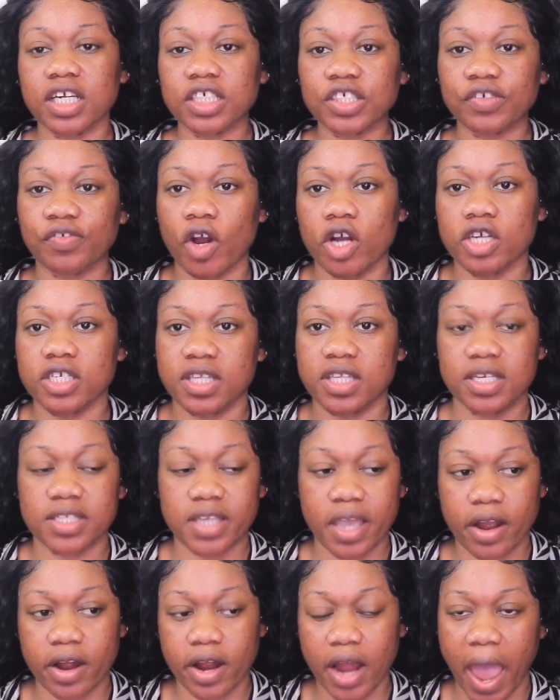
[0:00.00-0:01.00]
things first, this
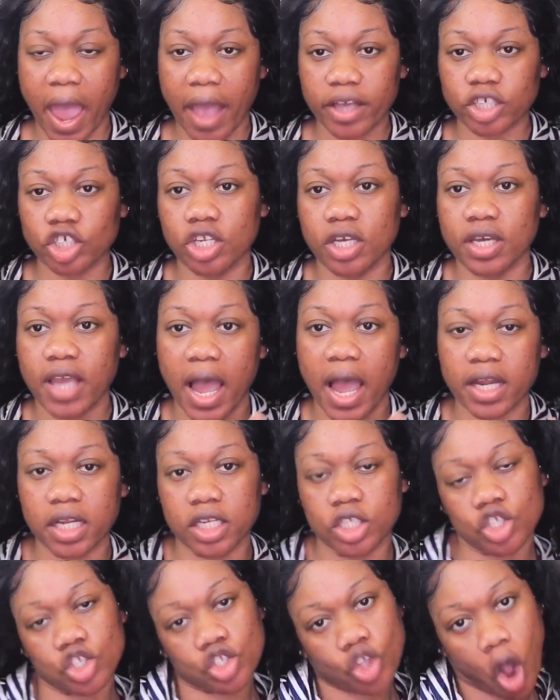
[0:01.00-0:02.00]
hair actually got
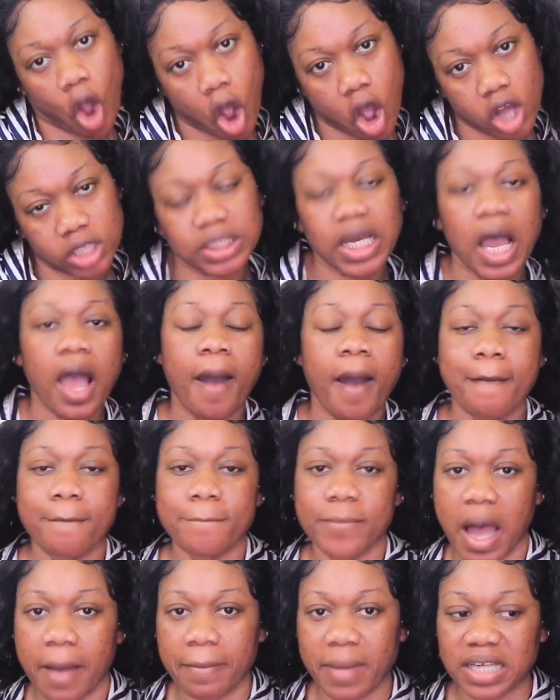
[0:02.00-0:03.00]
installed
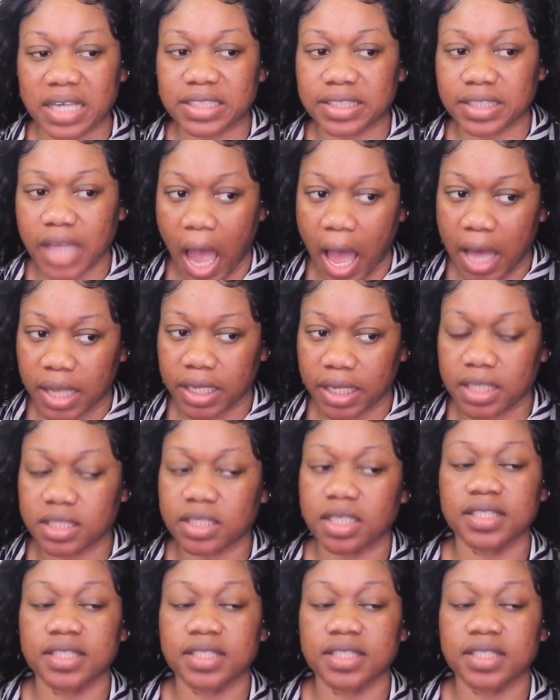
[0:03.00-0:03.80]
by my stylist.